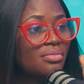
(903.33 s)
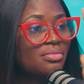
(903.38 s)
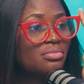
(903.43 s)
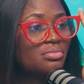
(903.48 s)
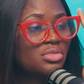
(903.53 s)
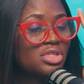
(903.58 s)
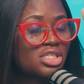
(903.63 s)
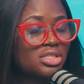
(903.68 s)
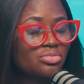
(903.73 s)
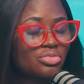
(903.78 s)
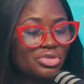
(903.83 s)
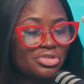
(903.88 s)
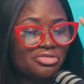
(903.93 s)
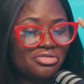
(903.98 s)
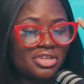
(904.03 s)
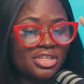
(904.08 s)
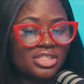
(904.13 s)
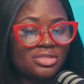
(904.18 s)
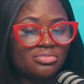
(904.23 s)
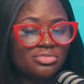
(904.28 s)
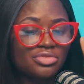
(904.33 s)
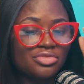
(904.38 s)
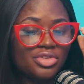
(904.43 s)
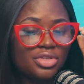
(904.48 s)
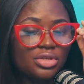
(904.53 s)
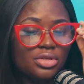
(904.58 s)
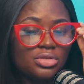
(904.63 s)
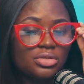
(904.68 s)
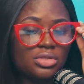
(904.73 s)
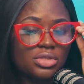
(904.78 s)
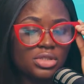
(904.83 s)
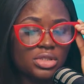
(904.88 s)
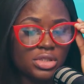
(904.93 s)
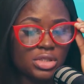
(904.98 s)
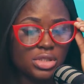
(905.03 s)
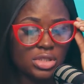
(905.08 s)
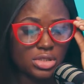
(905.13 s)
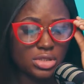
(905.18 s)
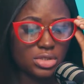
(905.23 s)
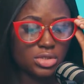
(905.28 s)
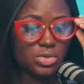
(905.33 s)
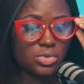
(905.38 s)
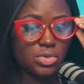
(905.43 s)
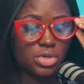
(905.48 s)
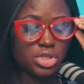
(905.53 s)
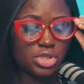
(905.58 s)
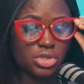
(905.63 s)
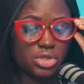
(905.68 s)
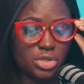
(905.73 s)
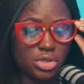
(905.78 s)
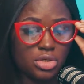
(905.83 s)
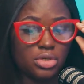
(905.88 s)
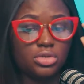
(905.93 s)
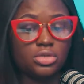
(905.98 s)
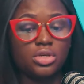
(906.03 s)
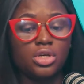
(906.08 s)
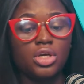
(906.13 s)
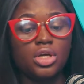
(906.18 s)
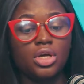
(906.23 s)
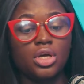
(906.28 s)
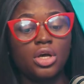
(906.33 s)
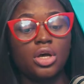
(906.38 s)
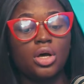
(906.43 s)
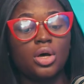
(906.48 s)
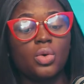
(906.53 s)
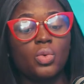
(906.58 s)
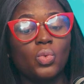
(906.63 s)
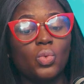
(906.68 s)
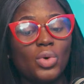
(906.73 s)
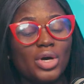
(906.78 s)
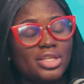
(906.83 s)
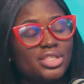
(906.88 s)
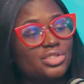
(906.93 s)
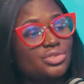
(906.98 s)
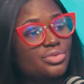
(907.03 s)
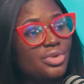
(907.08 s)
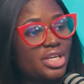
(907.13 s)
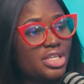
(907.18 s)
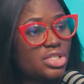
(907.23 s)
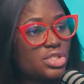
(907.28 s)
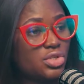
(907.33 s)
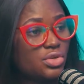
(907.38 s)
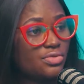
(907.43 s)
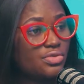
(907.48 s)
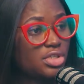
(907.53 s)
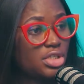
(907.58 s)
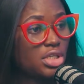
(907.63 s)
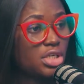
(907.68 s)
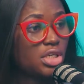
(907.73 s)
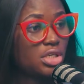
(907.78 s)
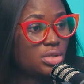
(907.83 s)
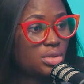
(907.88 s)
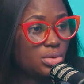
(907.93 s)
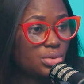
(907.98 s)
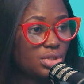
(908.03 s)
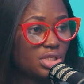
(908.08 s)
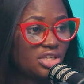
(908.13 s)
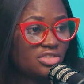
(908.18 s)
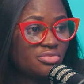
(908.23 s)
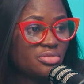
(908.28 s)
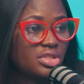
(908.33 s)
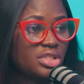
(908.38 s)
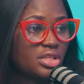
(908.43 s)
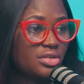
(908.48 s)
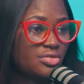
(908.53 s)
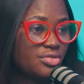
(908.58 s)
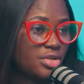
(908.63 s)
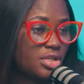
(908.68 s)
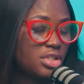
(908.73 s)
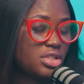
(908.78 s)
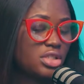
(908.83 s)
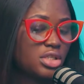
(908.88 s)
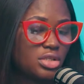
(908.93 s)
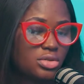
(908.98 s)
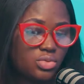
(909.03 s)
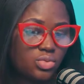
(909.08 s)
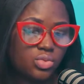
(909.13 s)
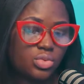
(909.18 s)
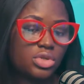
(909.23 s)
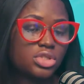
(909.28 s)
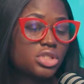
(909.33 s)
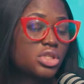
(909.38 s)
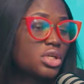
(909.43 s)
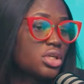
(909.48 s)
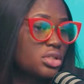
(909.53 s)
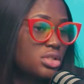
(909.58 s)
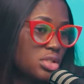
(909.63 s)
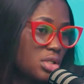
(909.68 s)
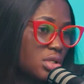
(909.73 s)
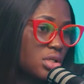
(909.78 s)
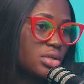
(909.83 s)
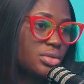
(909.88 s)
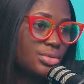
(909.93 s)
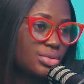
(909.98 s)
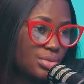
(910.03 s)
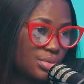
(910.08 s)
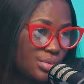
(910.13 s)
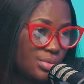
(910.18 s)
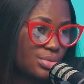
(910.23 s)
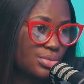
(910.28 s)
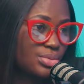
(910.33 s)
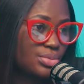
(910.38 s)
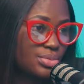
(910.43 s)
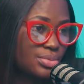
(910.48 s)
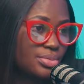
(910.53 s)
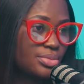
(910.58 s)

Miss Munirat, moving on to the next question. When the rights of the landlord have been affected, what can the landlord do?